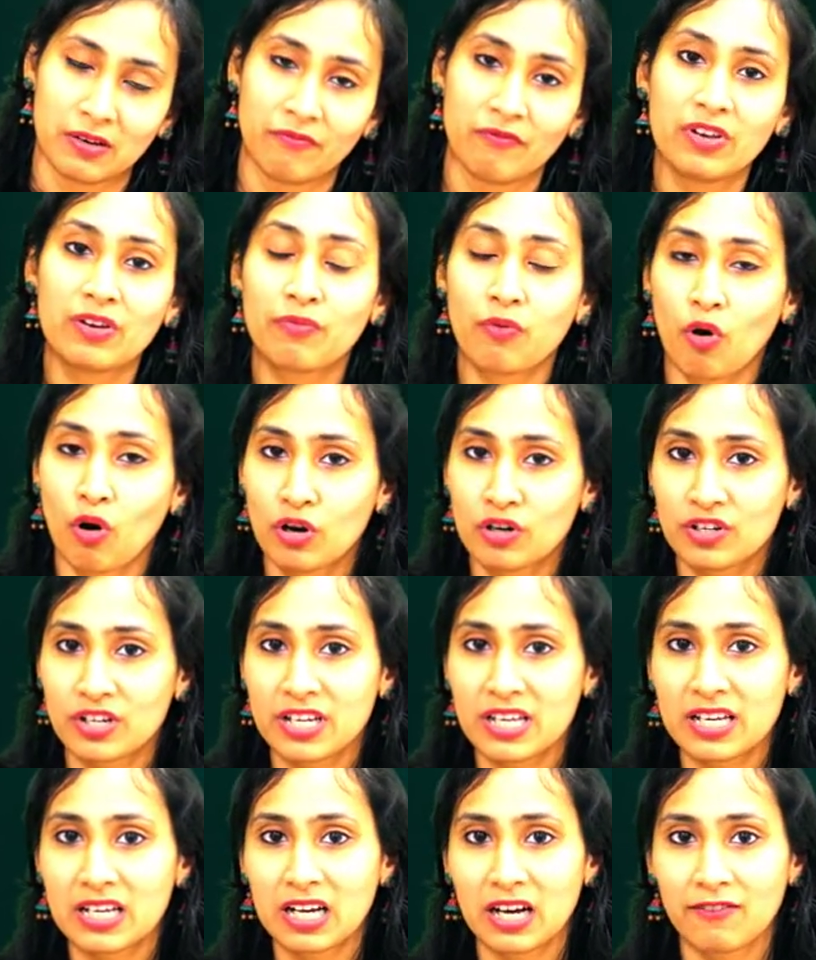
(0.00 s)
We've
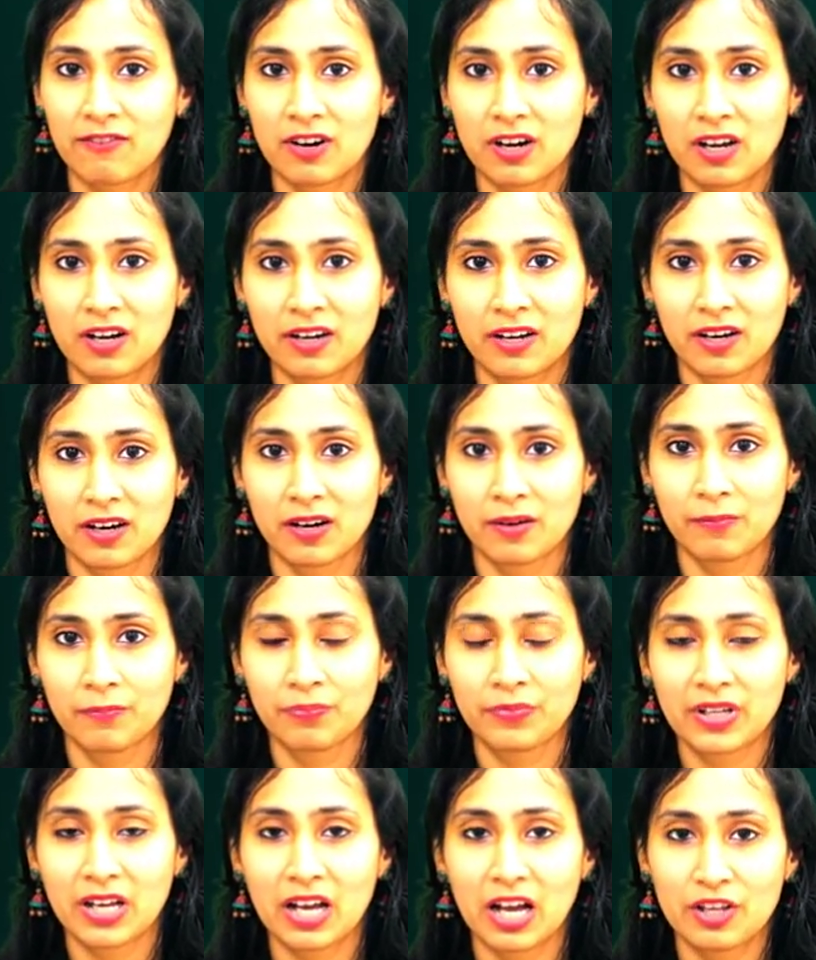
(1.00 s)
already covered
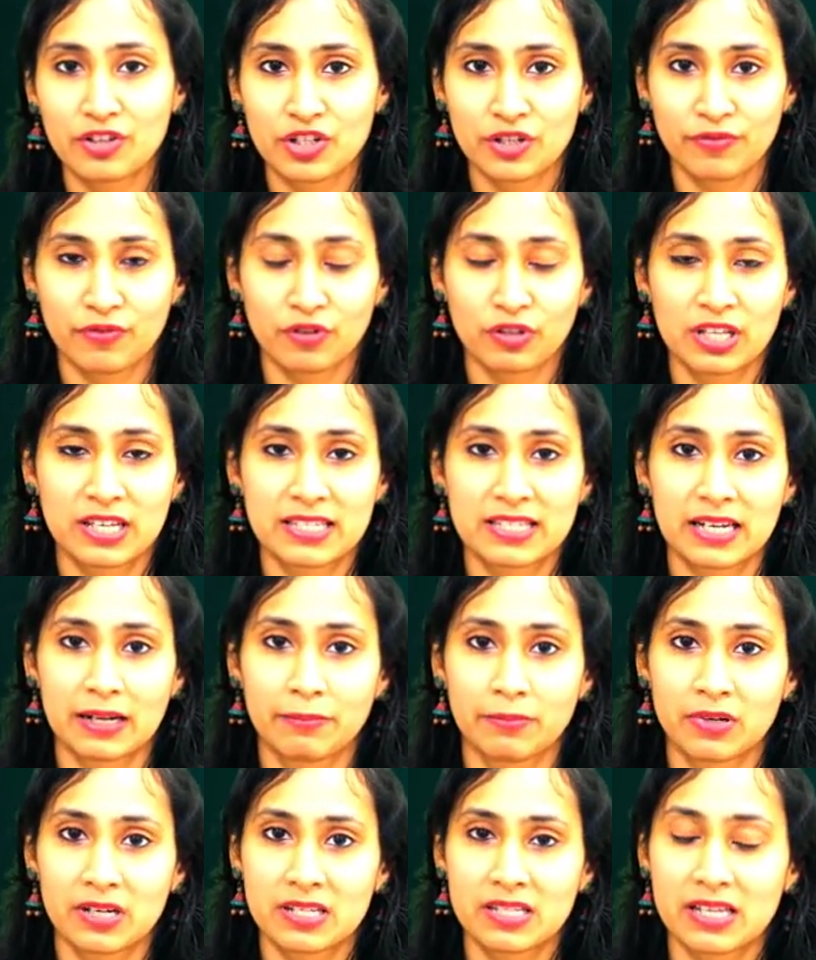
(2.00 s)
kanji for these
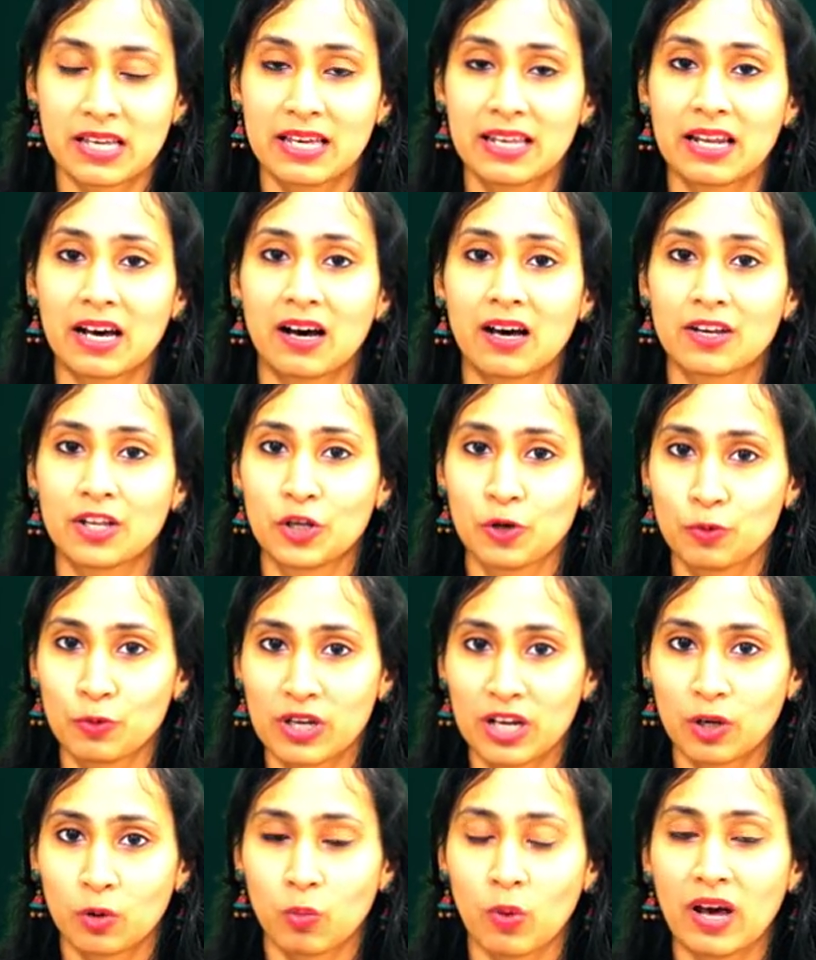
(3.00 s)
numbers in our
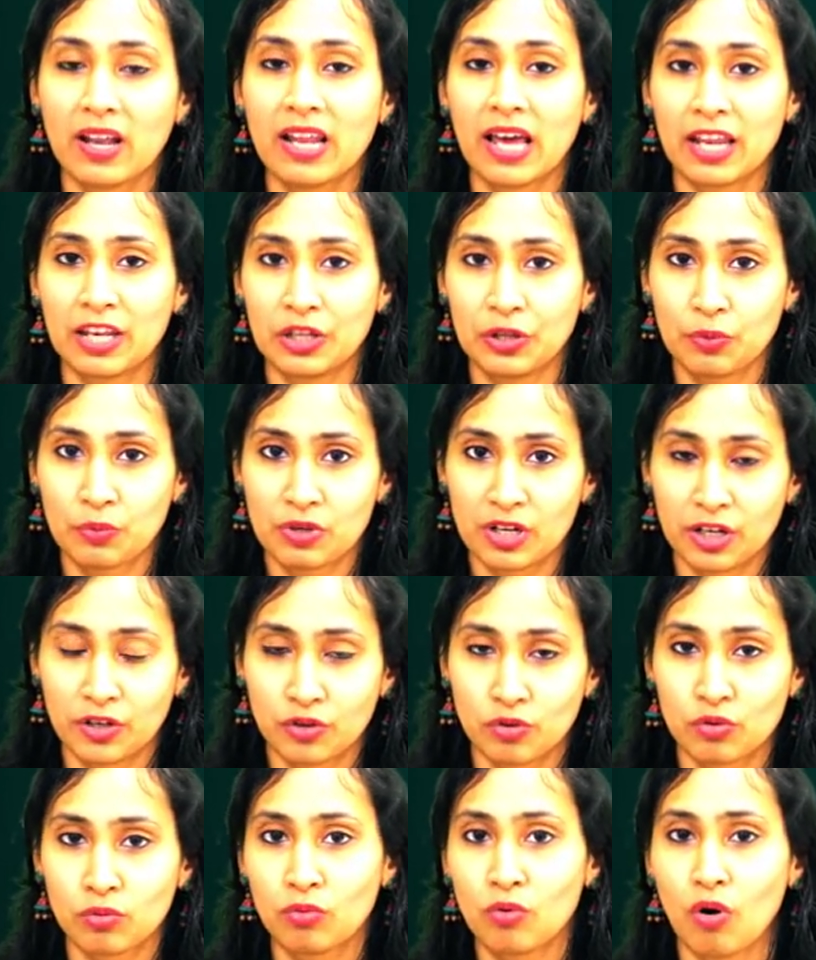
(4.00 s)
Unit 1 and
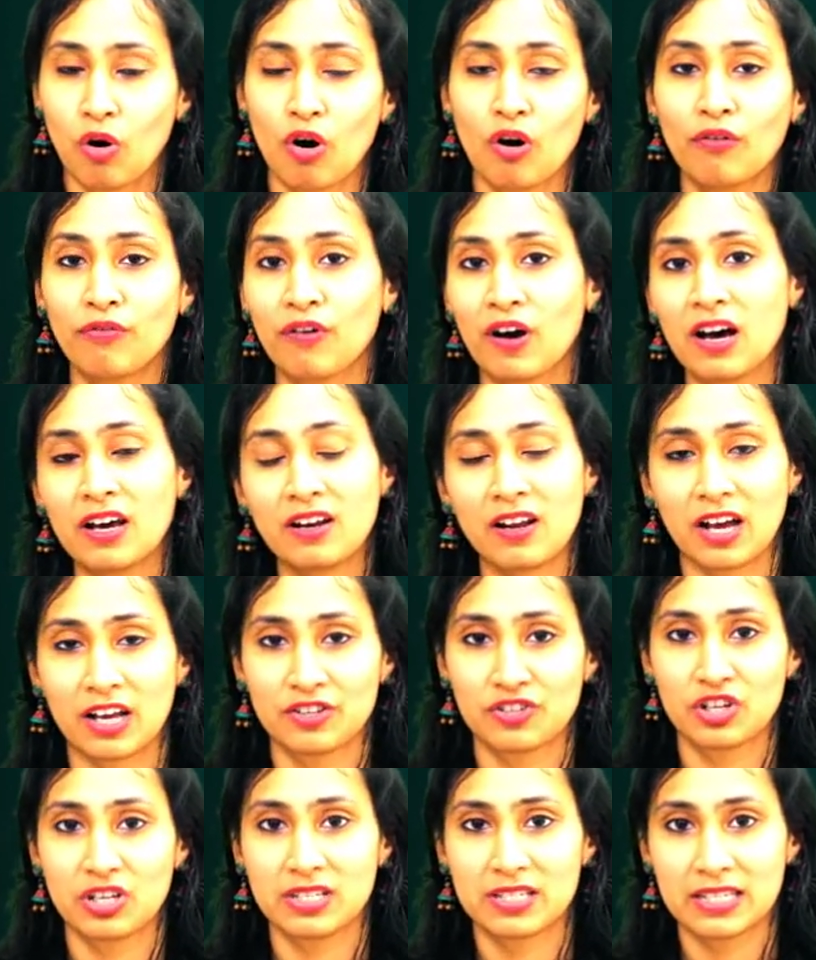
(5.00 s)
Unit 2 of our
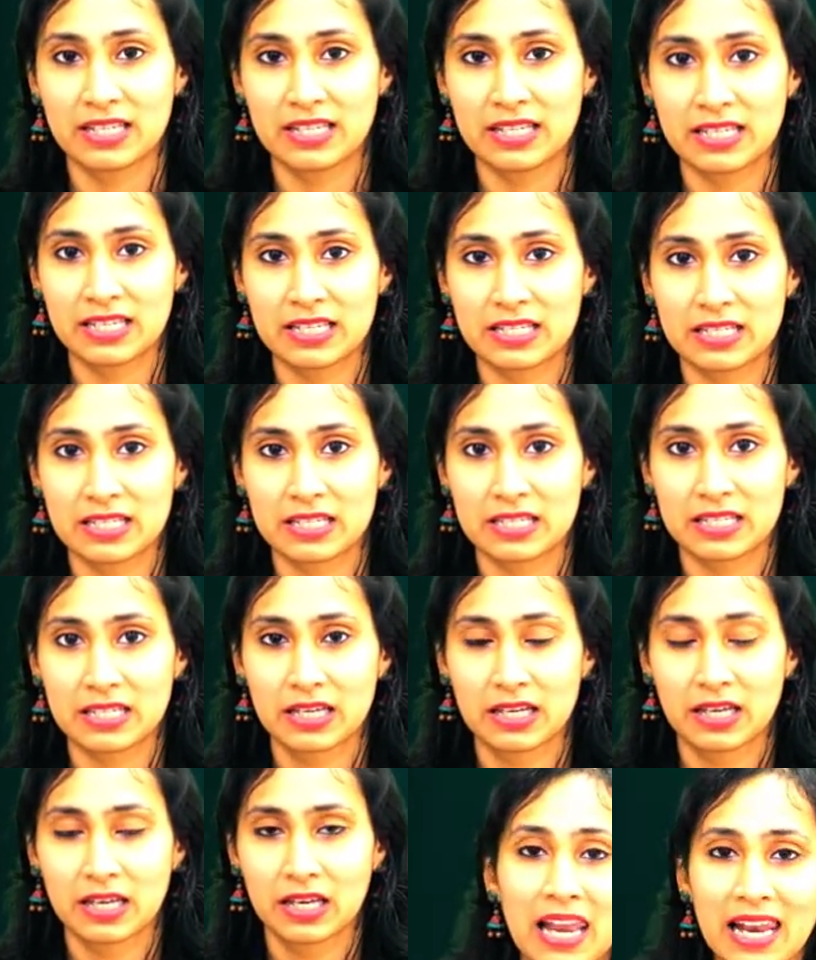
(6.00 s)
kanji series.
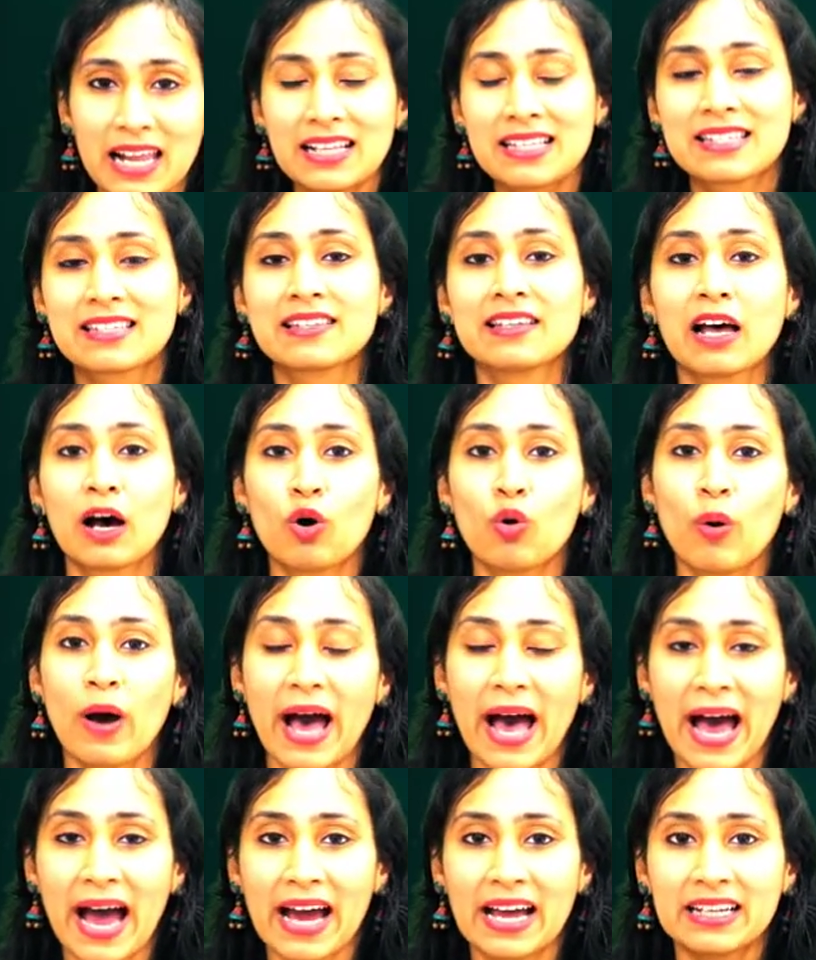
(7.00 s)
Let's now
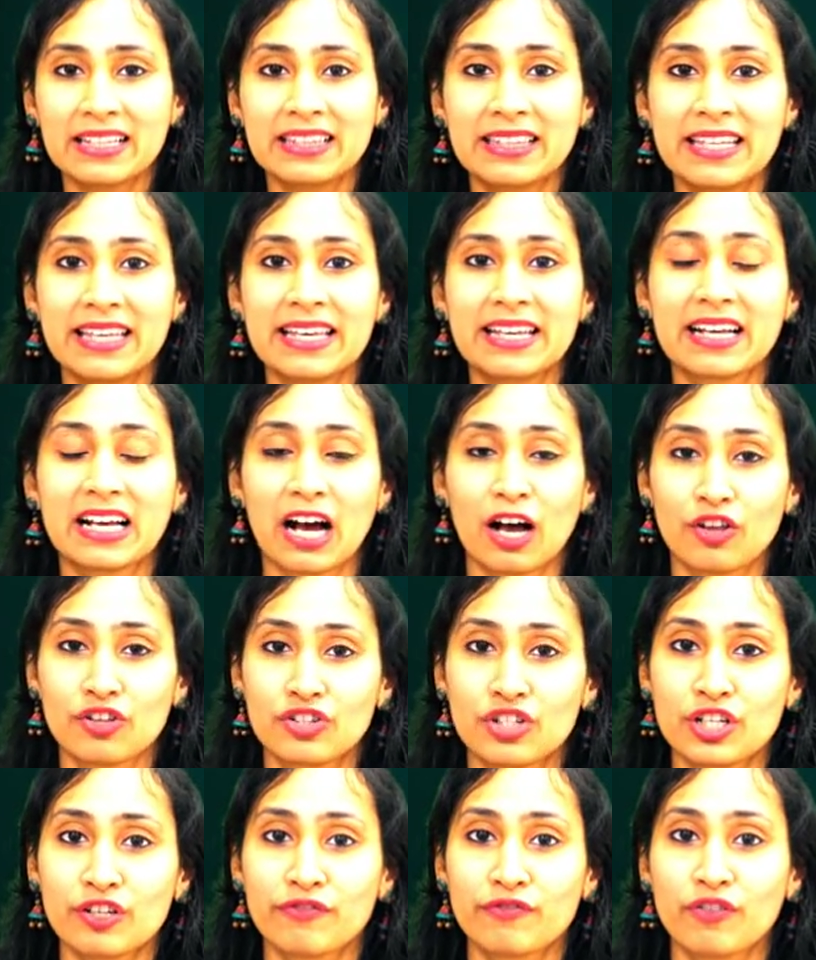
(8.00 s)
add the
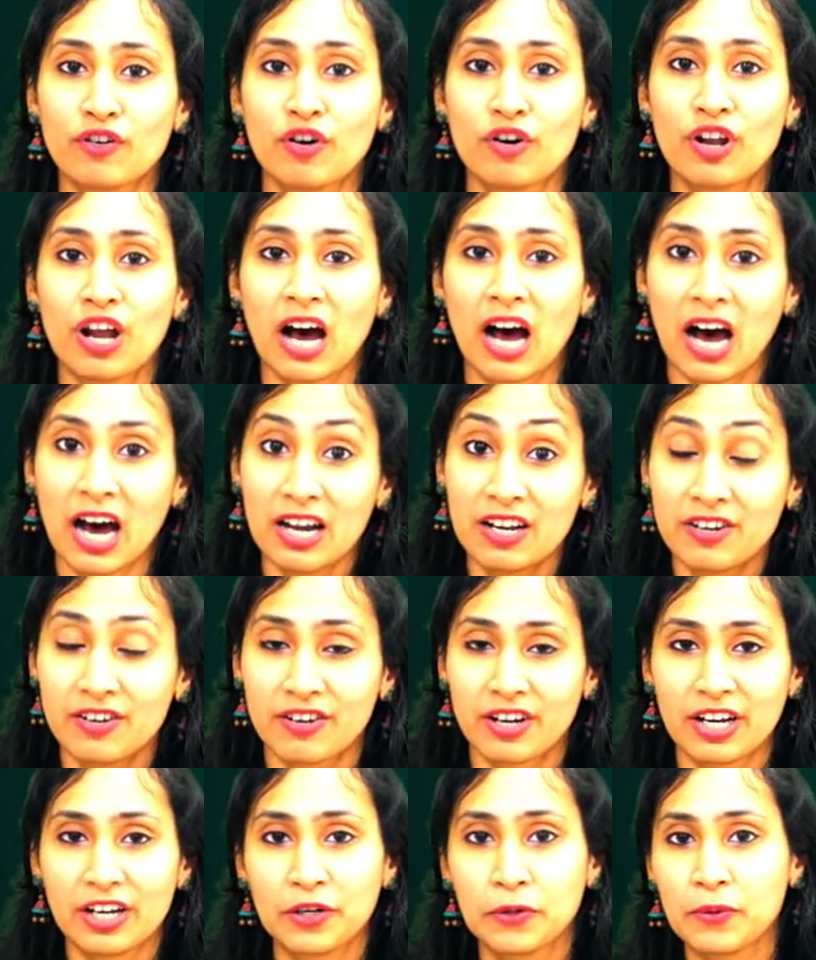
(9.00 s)
kanji for
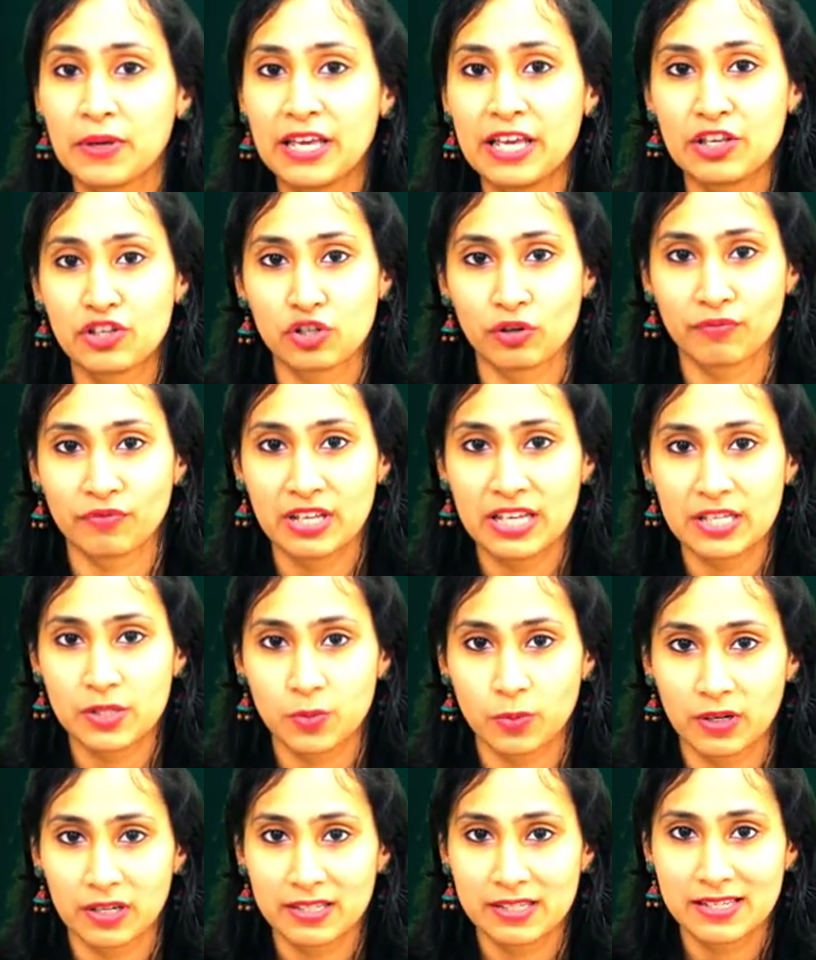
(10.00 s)
100 to each of these
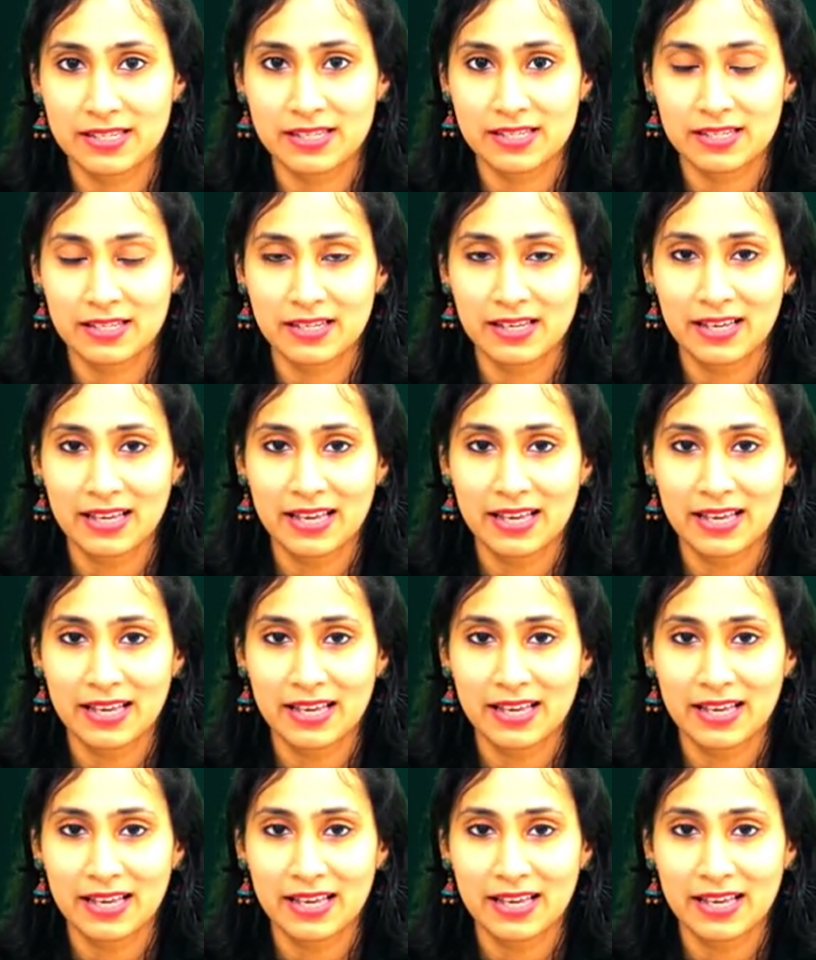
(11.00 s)
words